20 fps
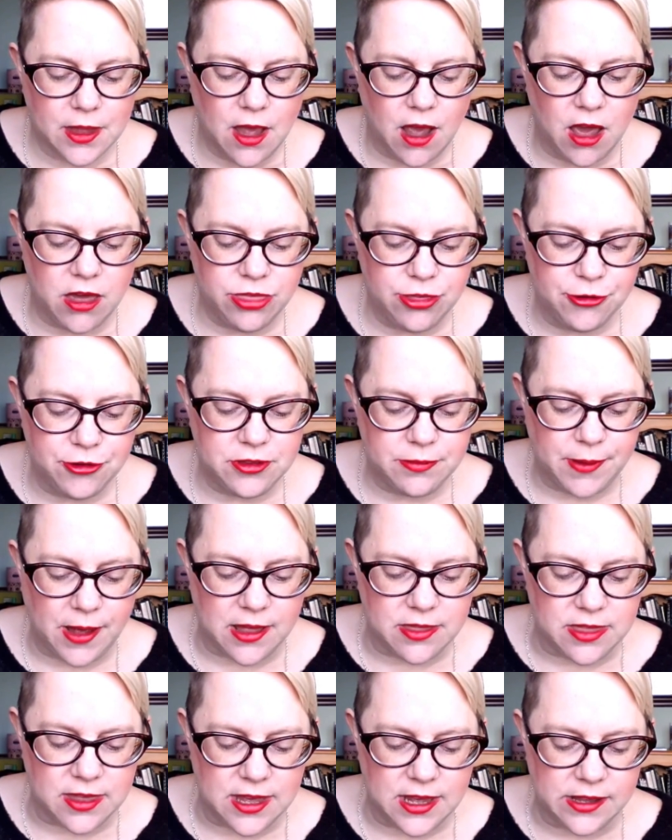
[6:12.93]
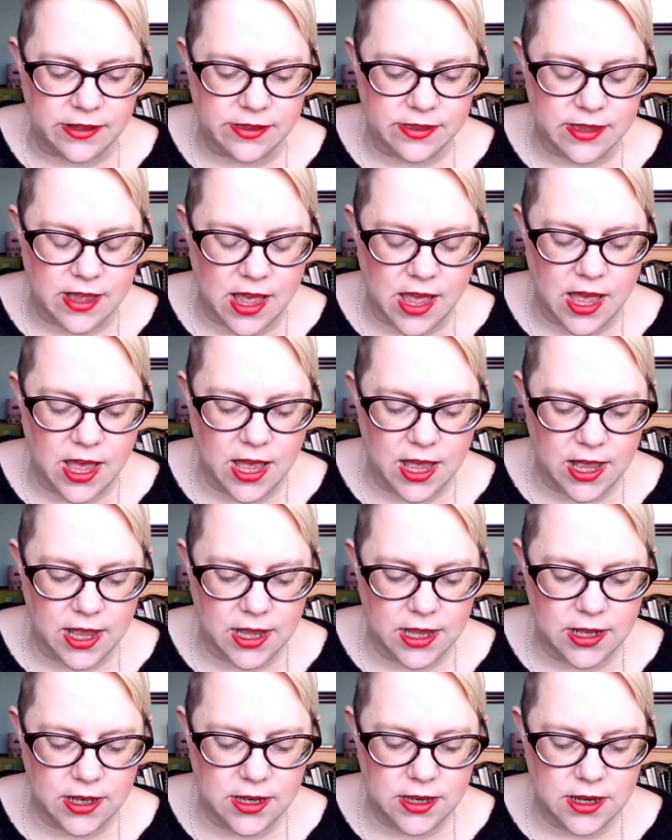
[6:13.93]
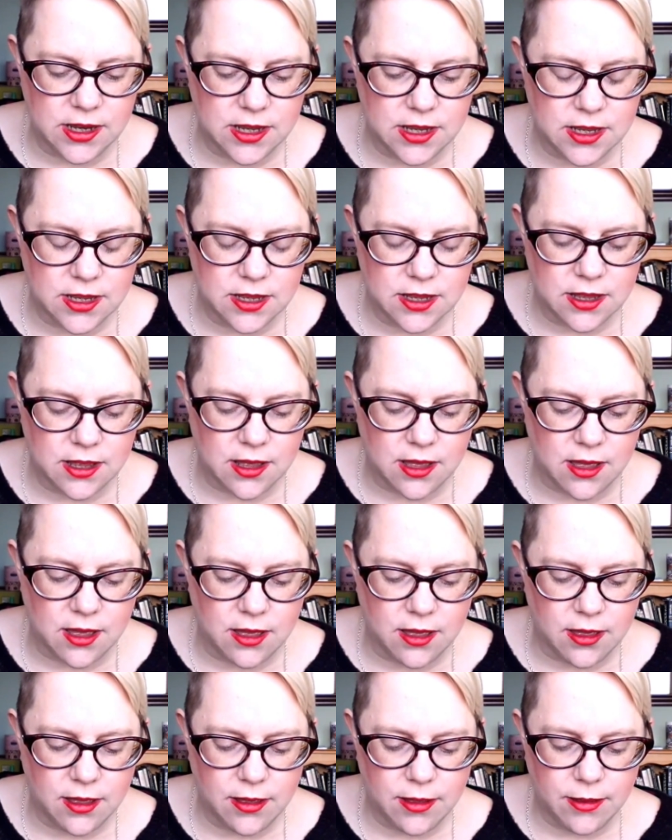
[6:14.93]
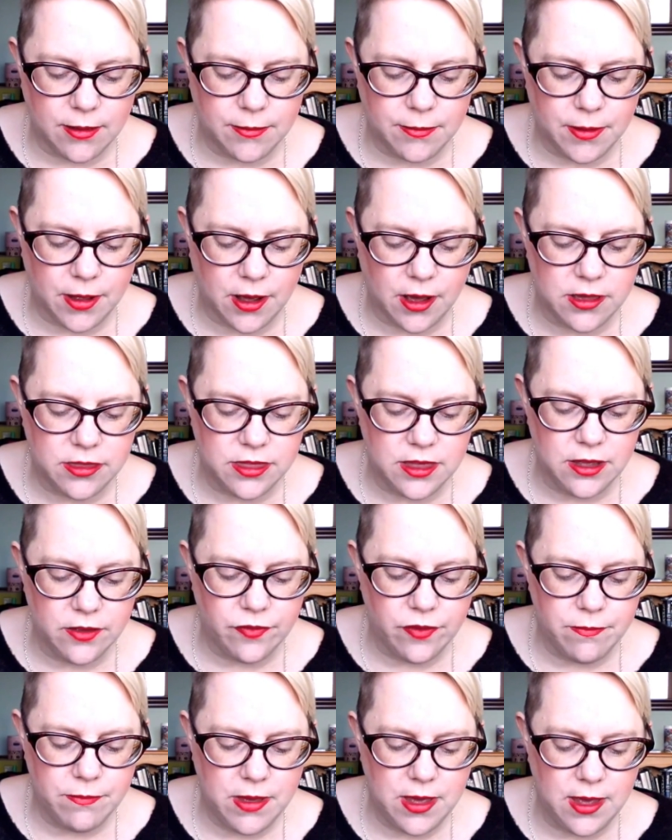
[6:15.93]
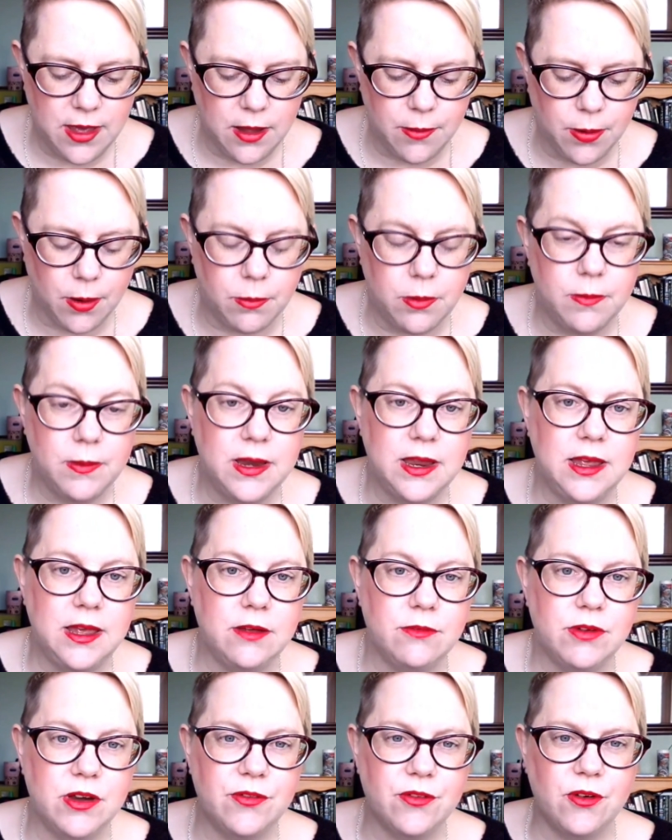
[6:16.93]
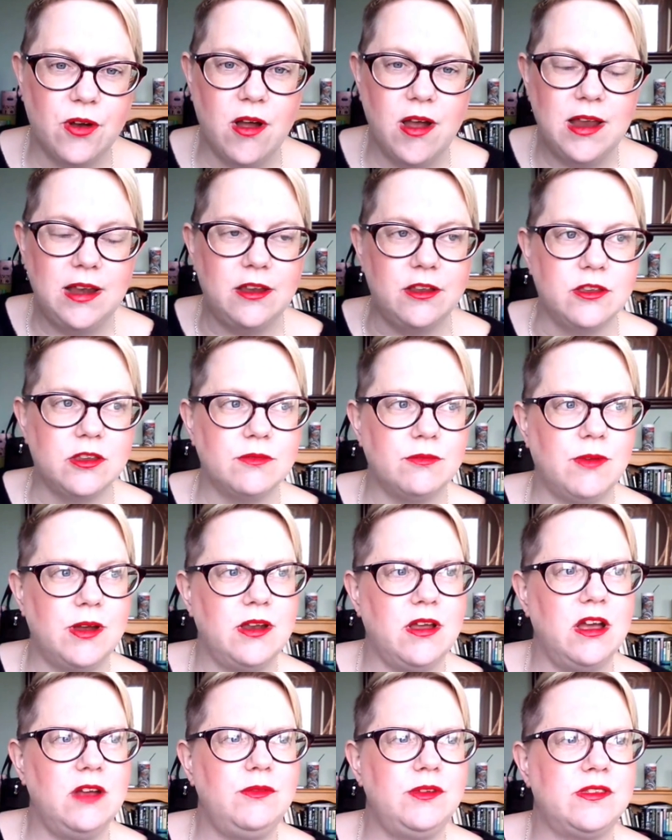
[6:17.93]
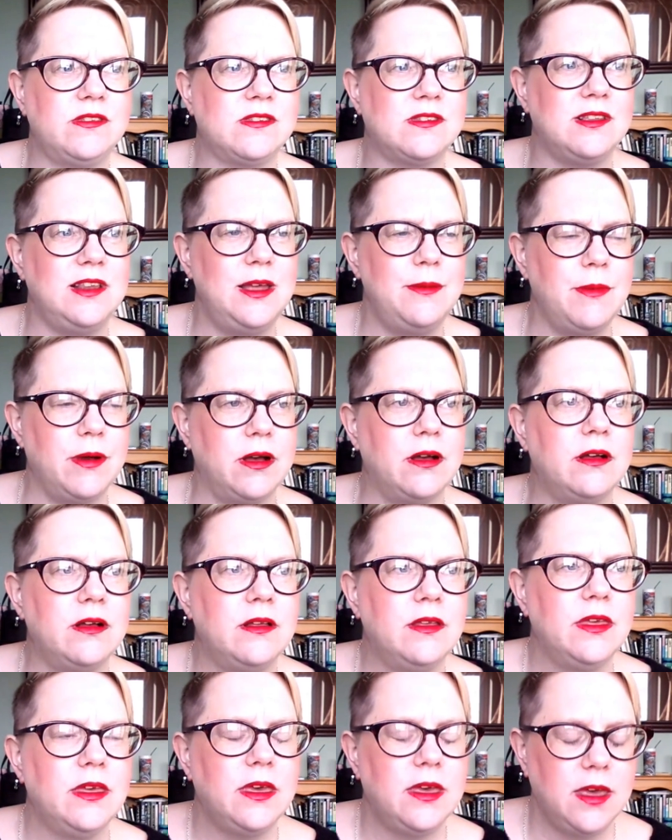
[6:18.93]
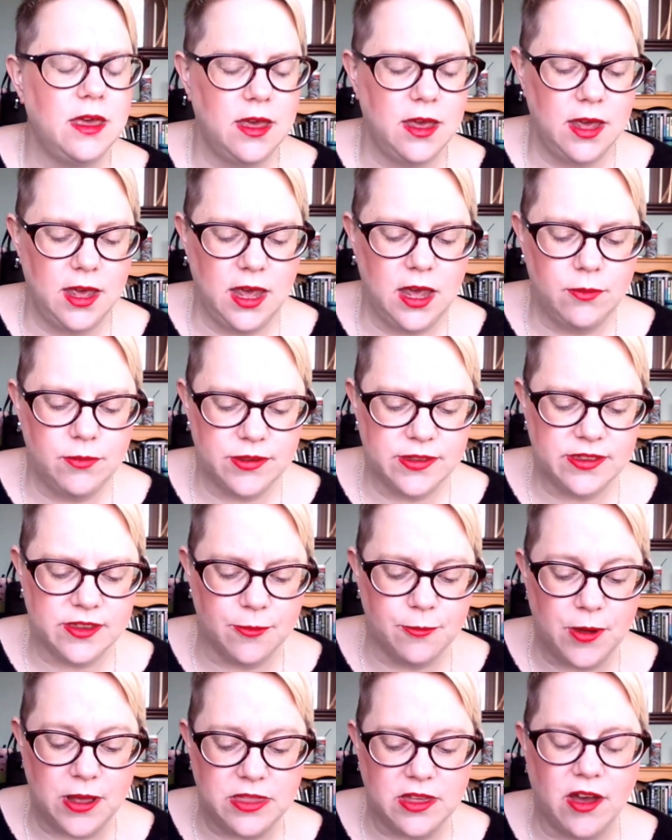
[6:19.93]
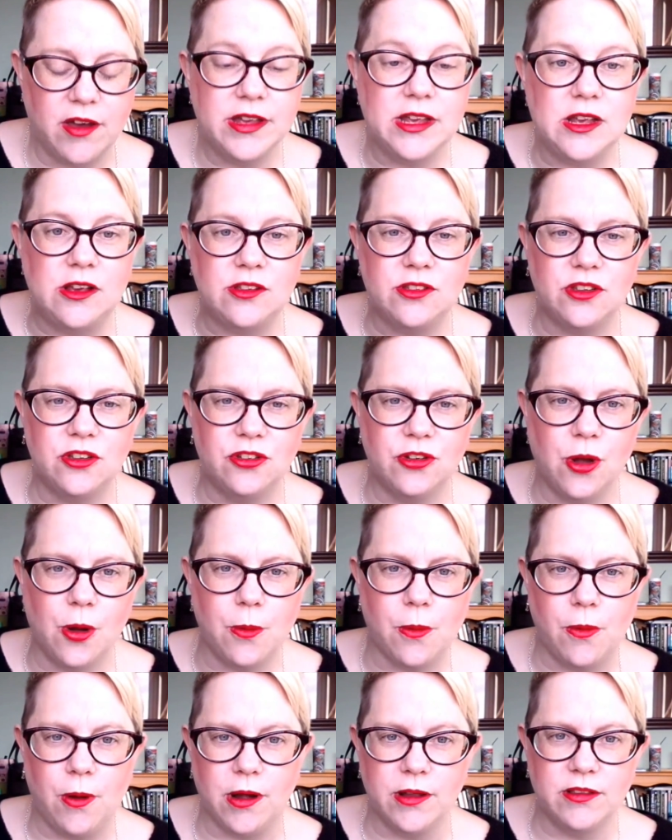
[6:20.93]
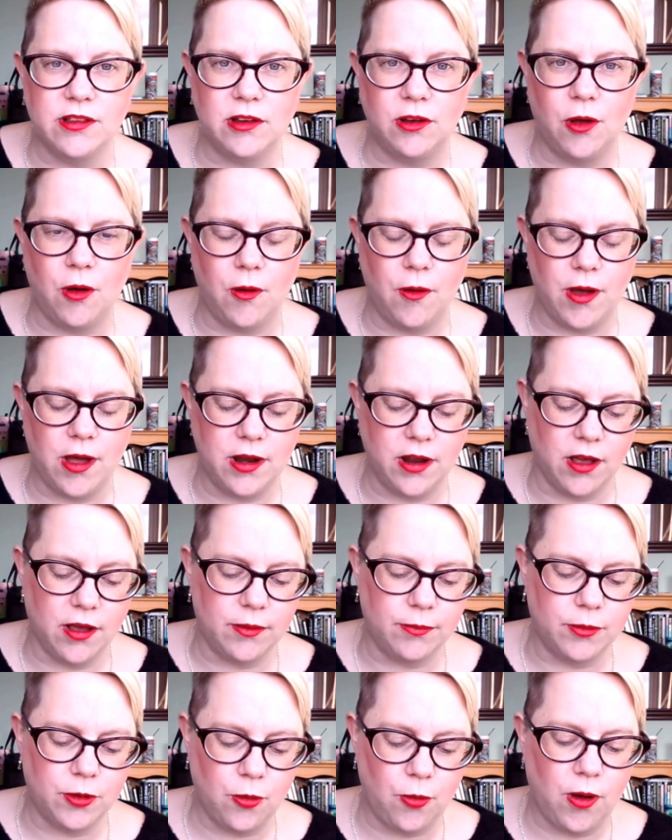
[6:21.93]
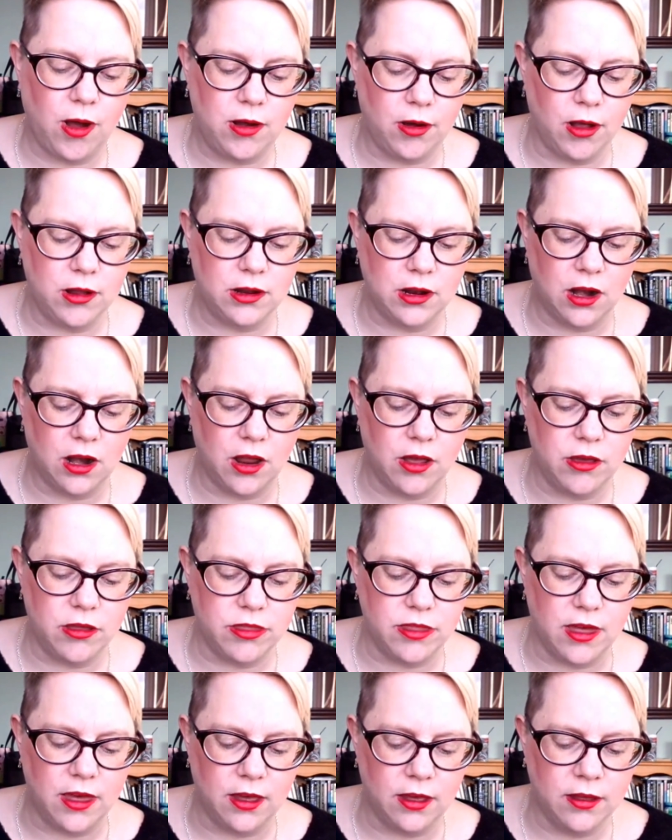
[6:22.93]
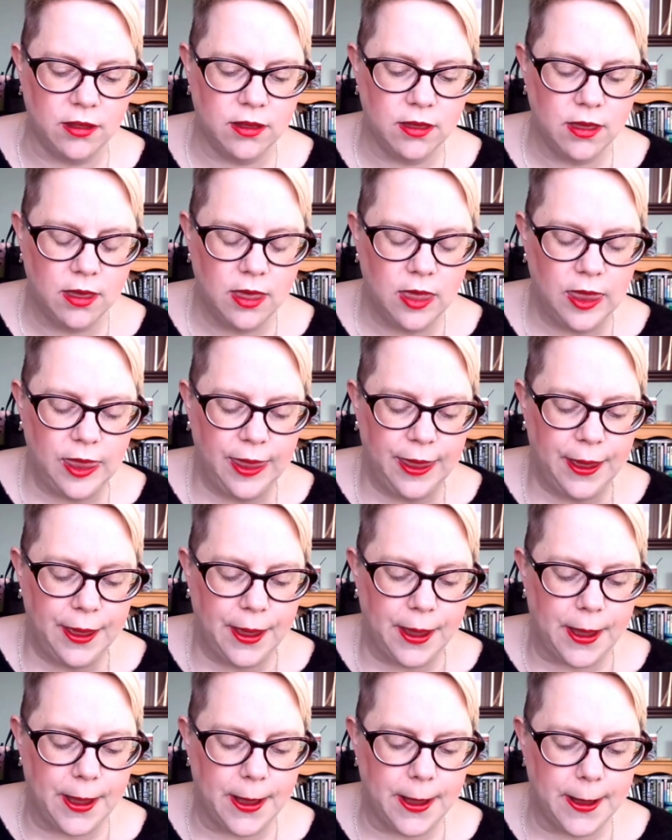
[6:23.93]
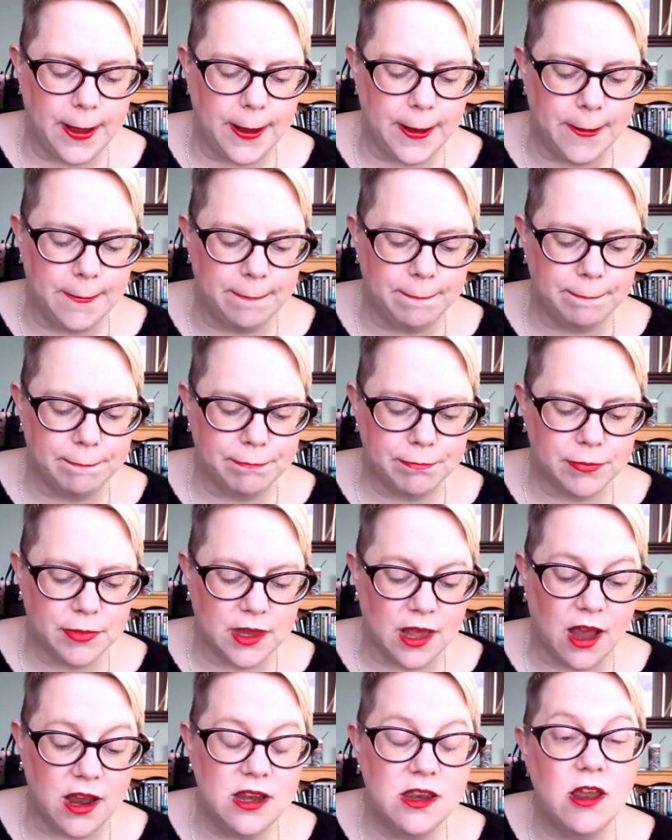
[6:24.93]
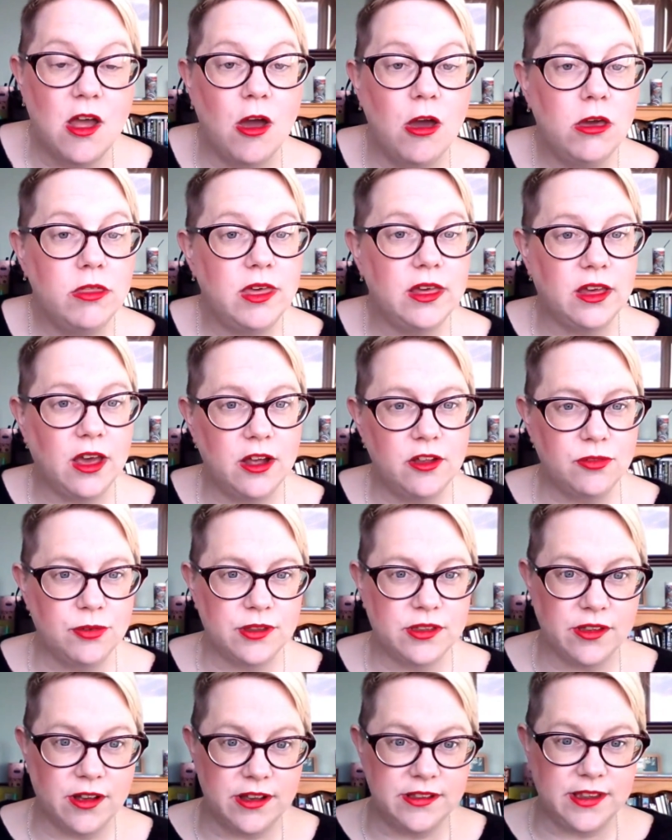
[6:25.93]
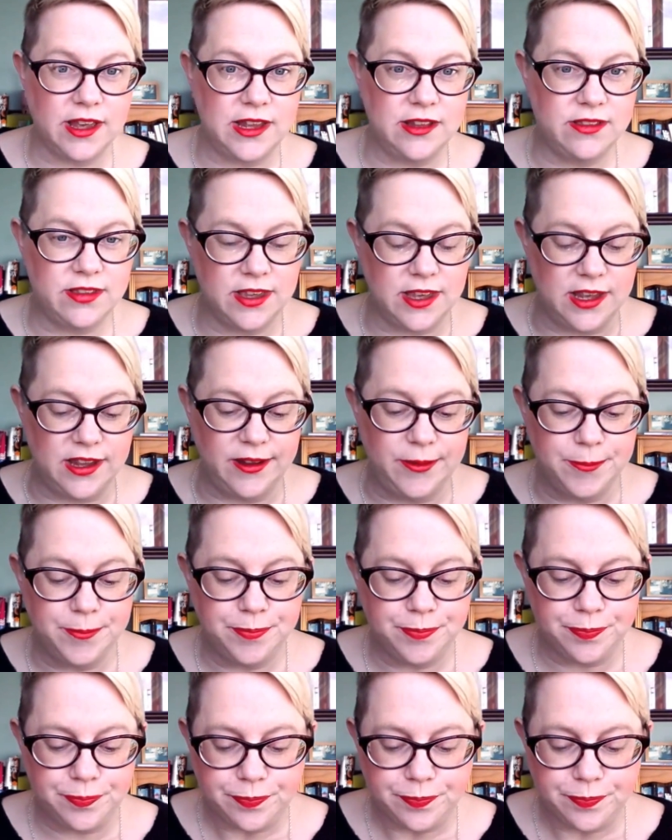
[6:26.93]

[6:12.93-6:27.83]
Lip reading: I thought about this, and I think for me, probably River Island. When I was slimmer, it was somewhere that I used to shop quite a lot, and I quite like the clothing. I know they go to a size 18.